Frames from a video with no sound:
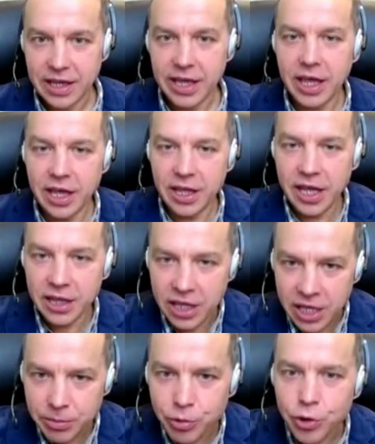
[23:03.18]
And, and,
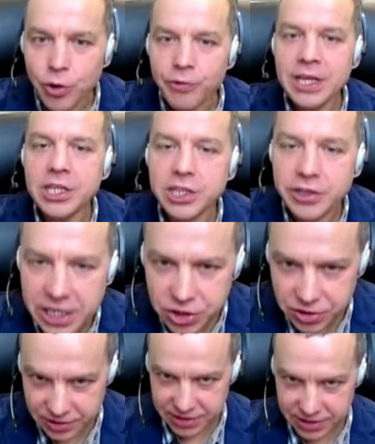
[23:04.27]
again, input of
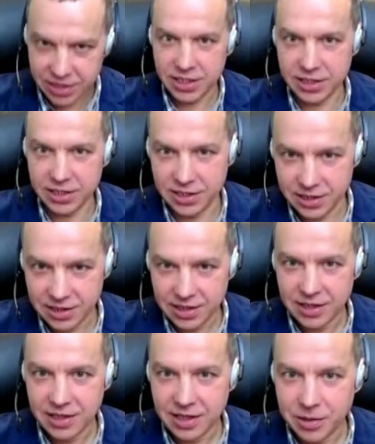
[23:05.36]
intellectuals are needed.
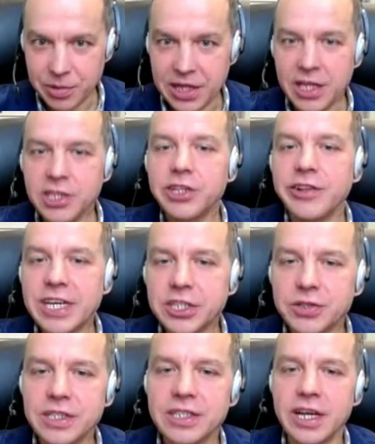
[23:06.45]
But
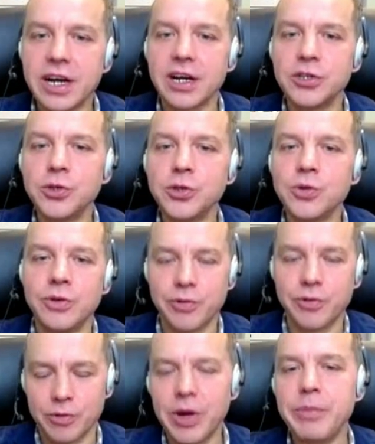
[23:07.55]
intellectuals, they are too,
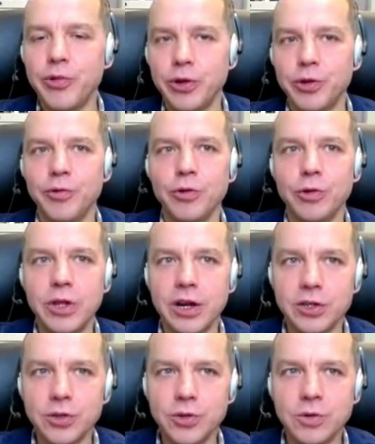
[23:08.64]
from my point of view, they
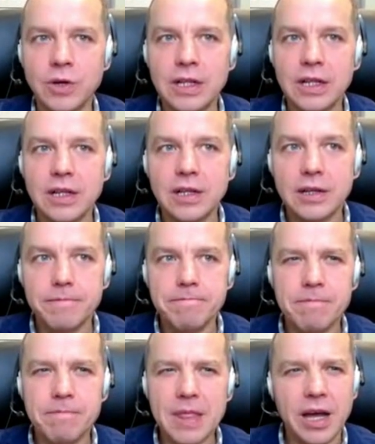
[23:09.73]
are too,
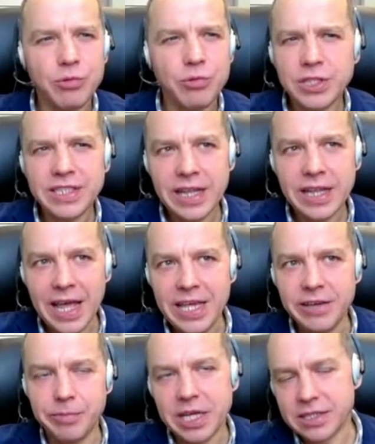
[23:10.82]
mm, I wouldn't say
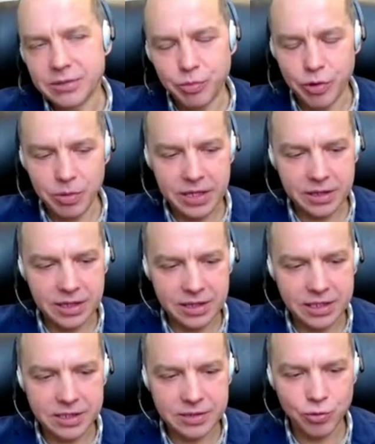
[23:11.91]
naive because probably
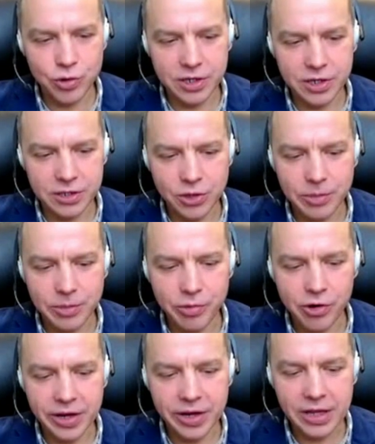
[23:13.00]
that word is not
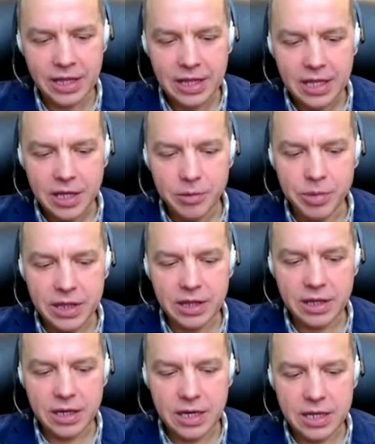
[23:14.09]
appropriate, but
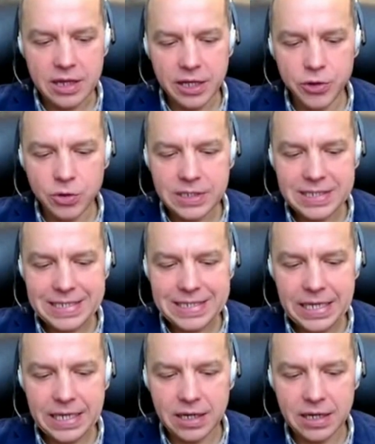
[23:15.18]
uh, they don't
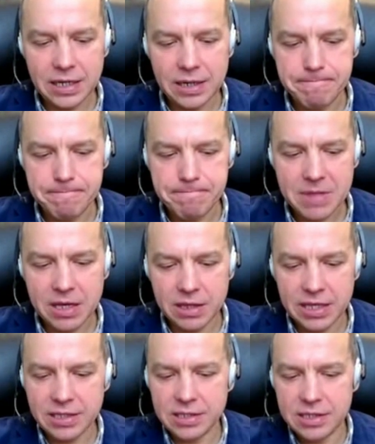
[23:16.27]
see um,
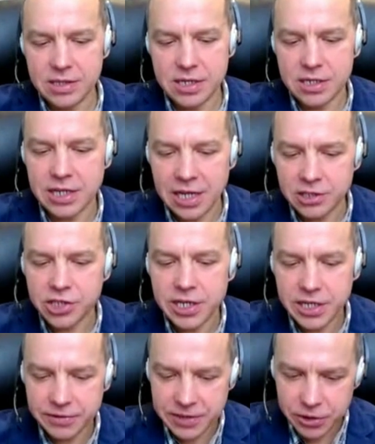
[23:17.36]
that third
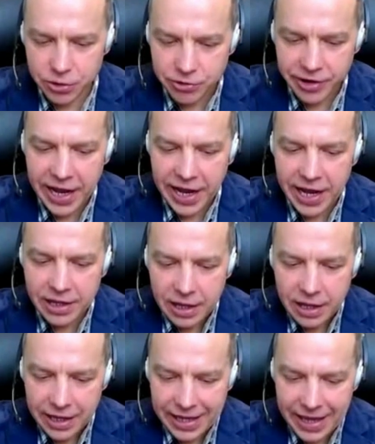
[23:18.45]
alternative that Ukraine
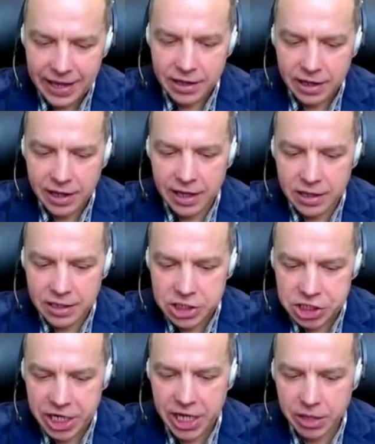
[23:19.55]
can and
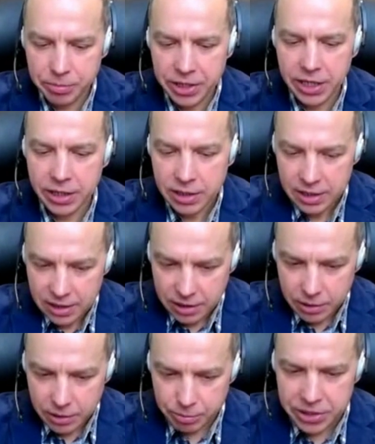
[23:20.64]
shall be
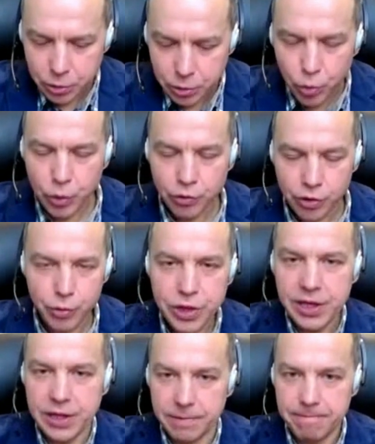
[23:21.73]
built from
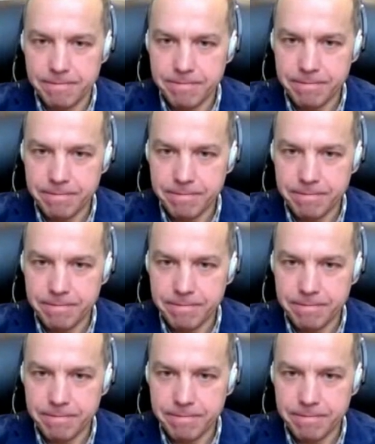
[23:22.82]
within